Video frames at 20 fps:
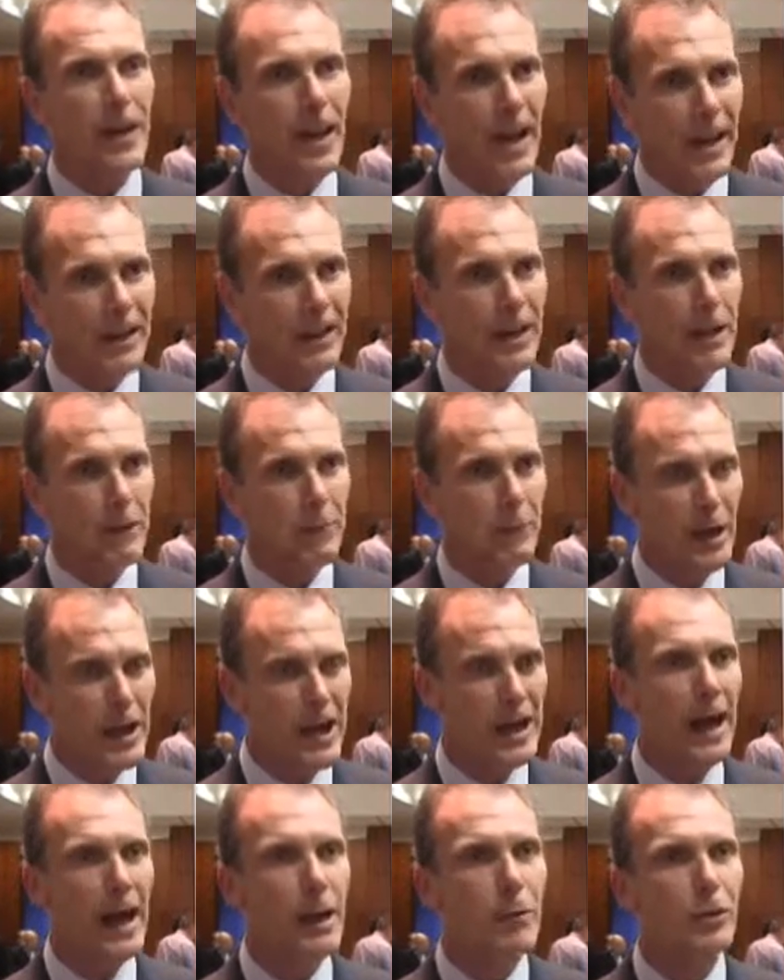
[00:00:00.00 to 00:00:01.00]
And then
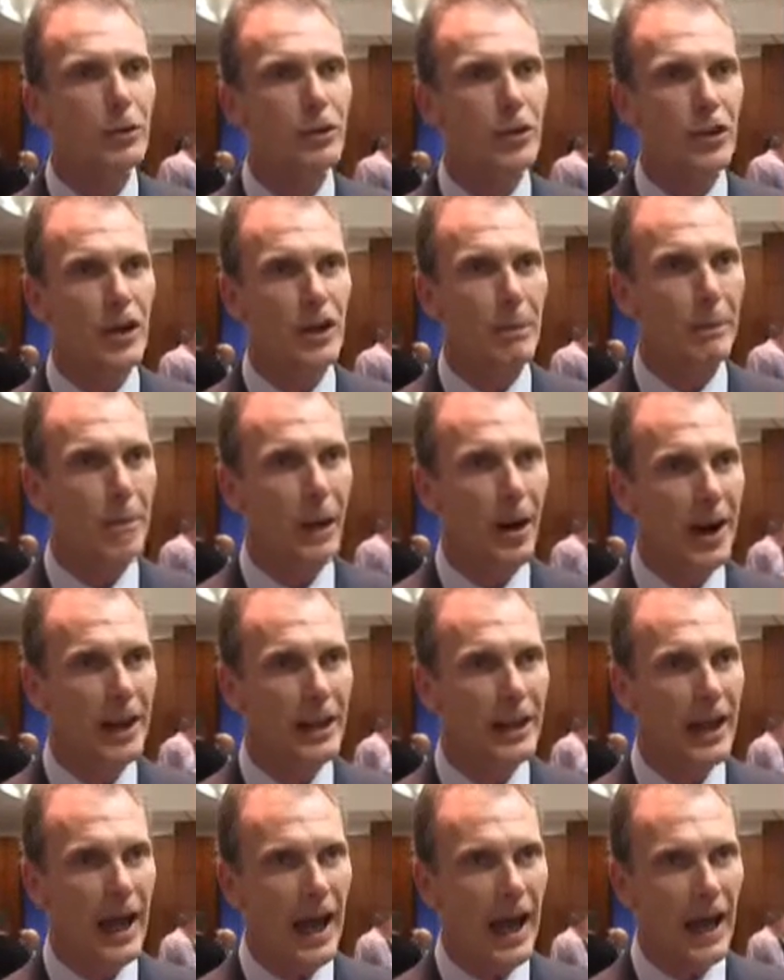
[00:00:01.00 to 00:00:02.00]
being able to
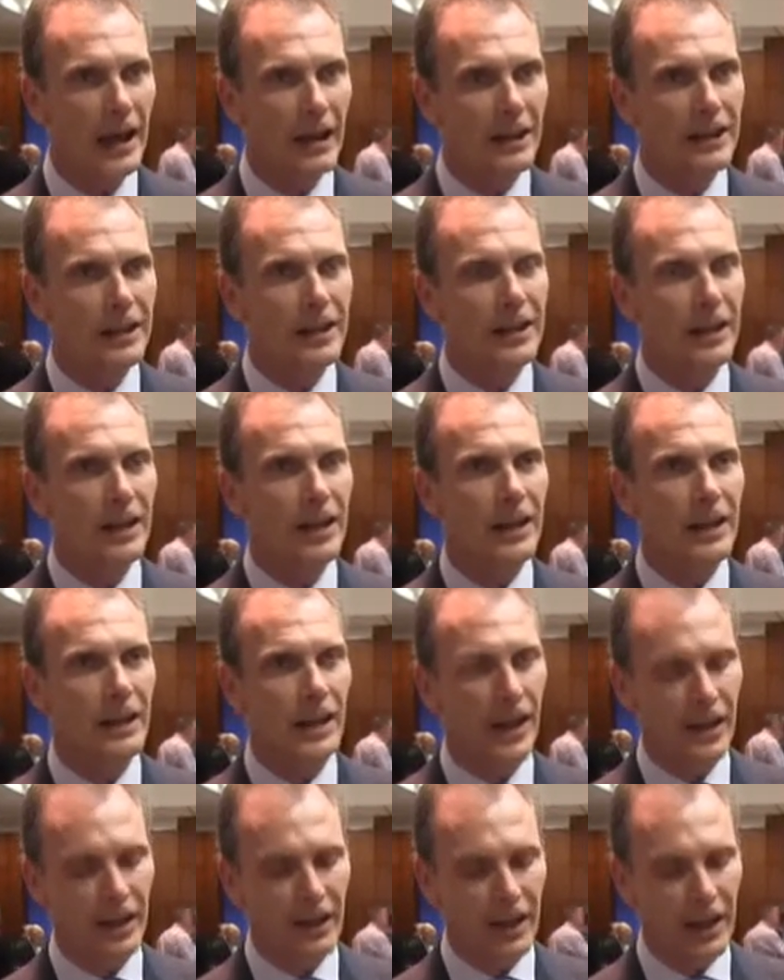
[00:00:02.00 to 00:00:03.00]
combine that,
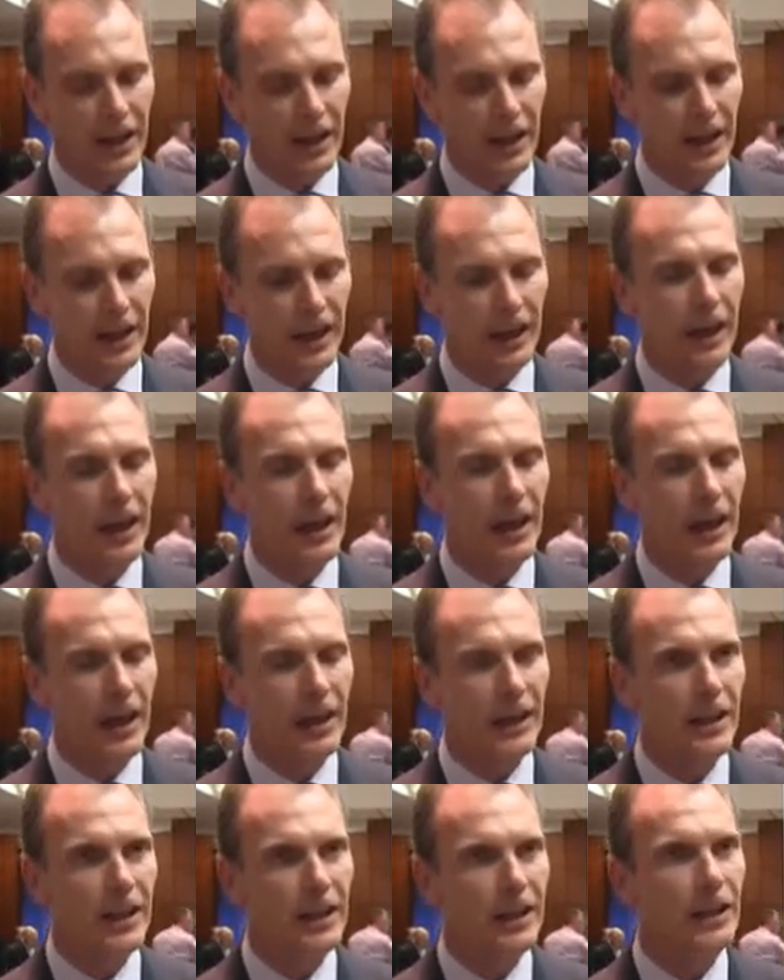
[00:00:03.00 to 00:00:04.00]

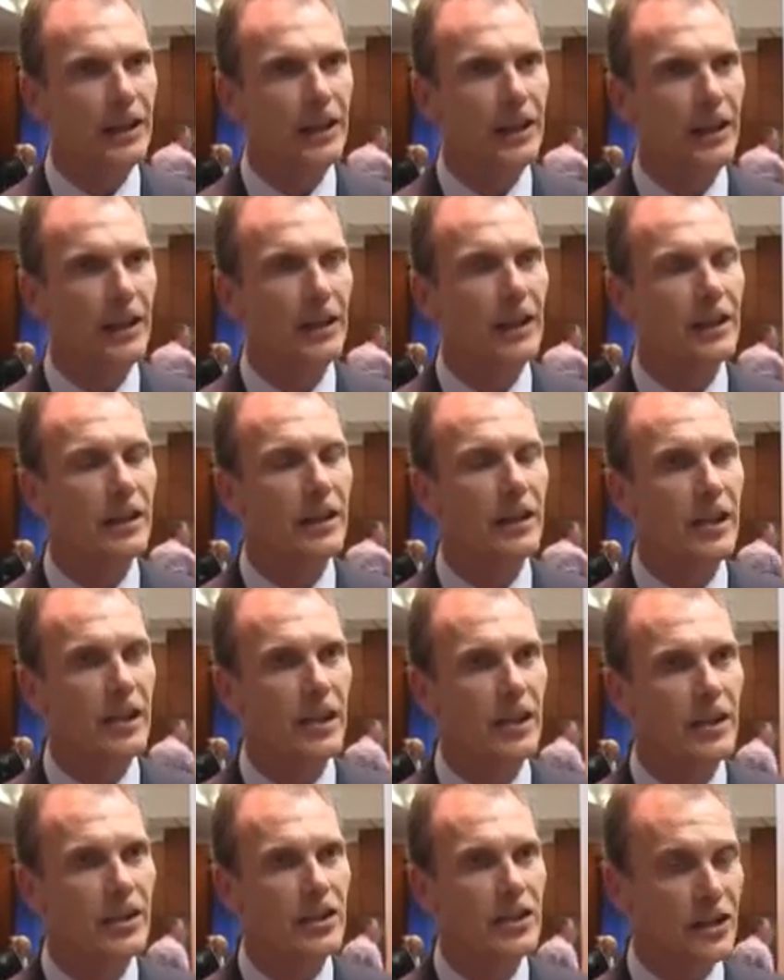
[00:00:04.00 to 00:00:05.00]
and
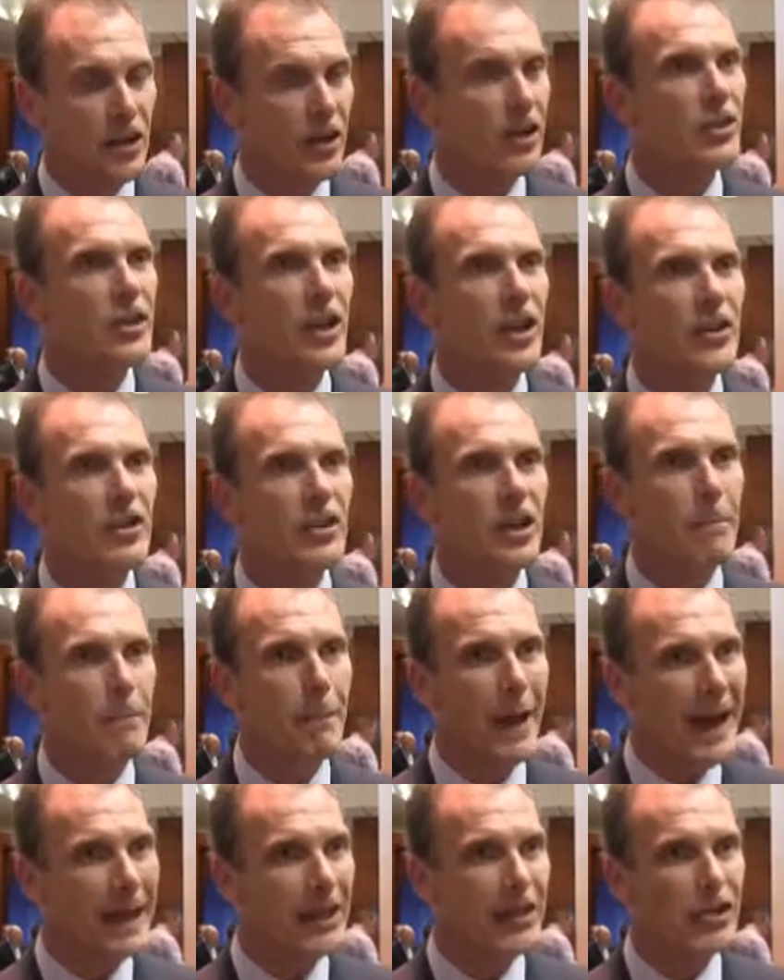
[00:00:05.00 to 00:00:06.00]
the search engine
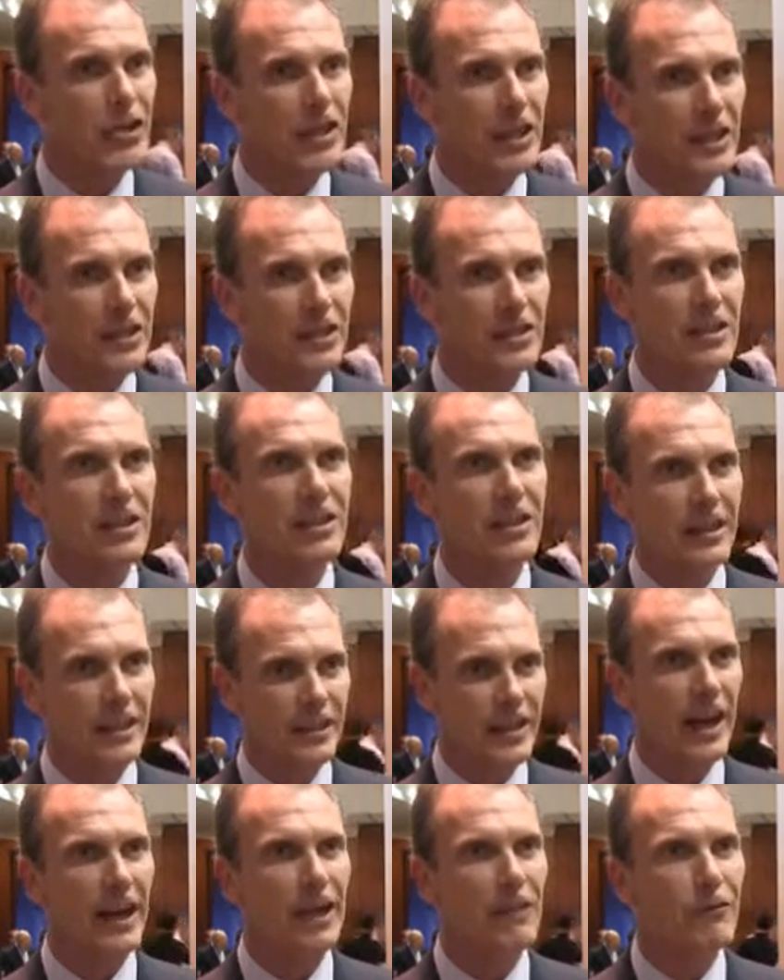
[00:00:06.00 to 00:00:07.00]
manages
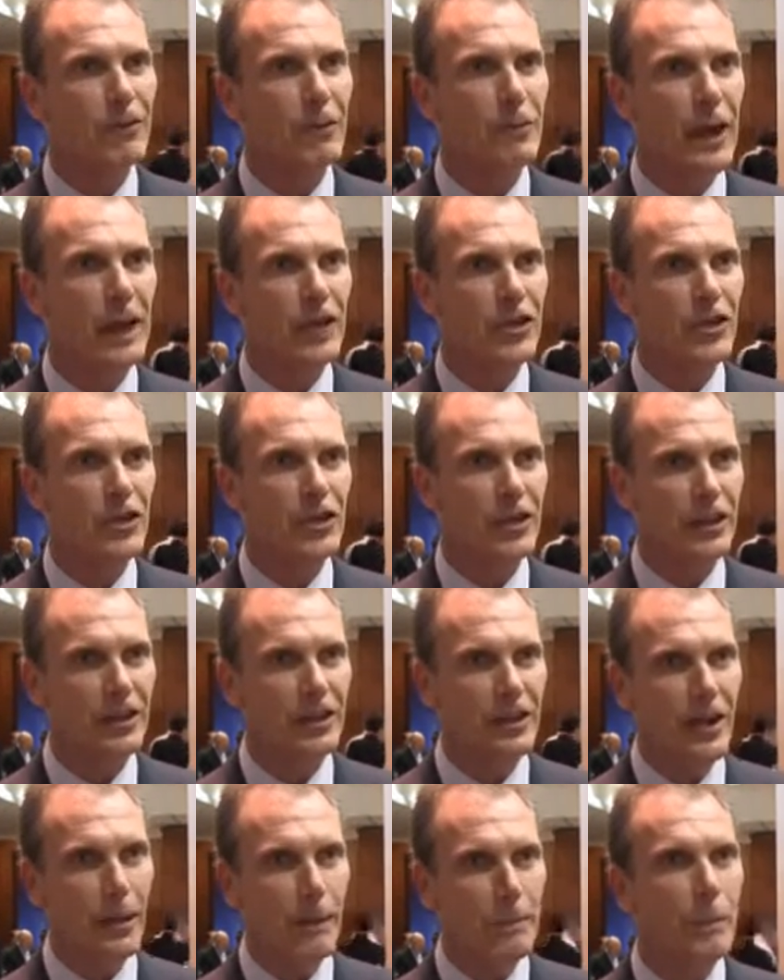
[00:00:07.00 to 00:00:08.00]
that information
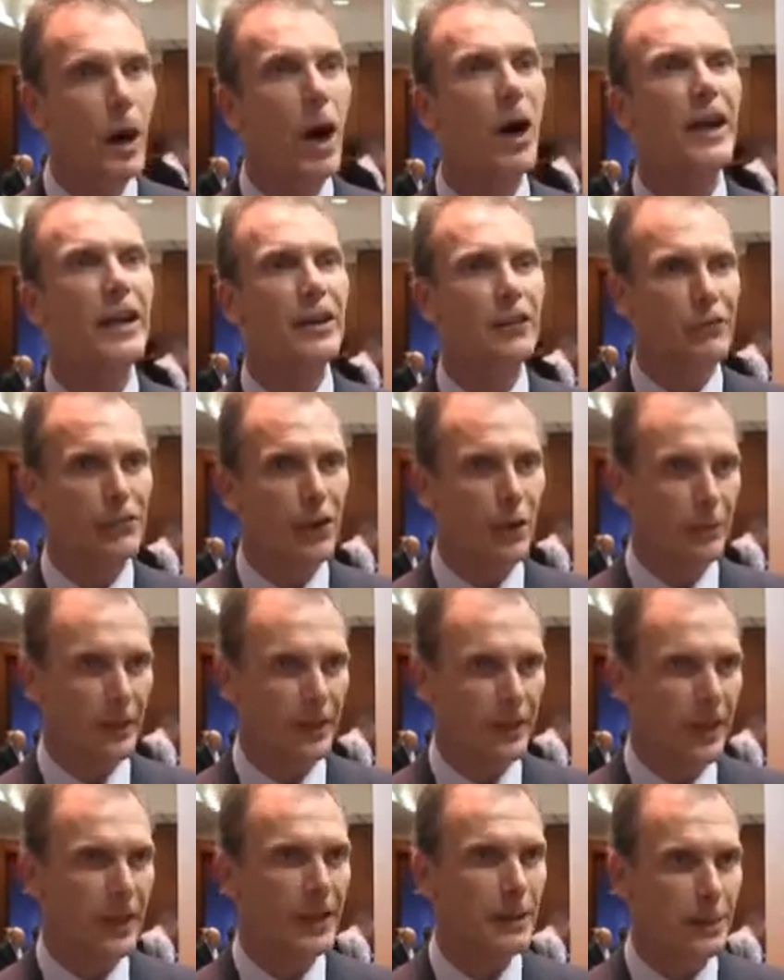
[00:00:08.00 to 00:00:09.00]
mined from
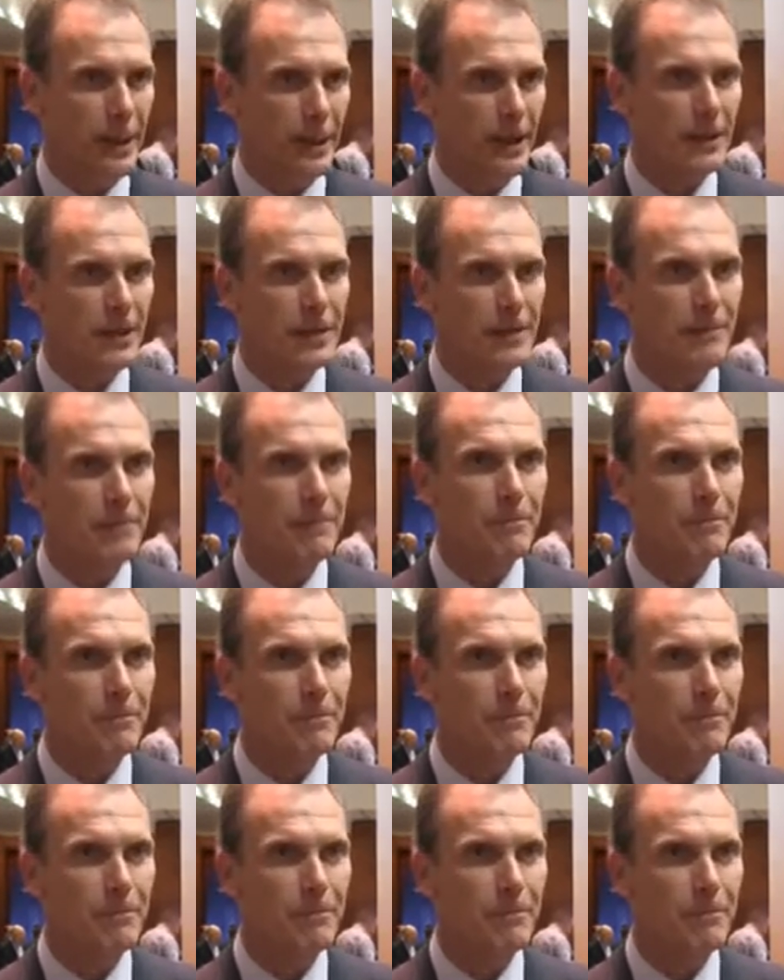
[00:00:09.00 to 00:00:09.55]
the database.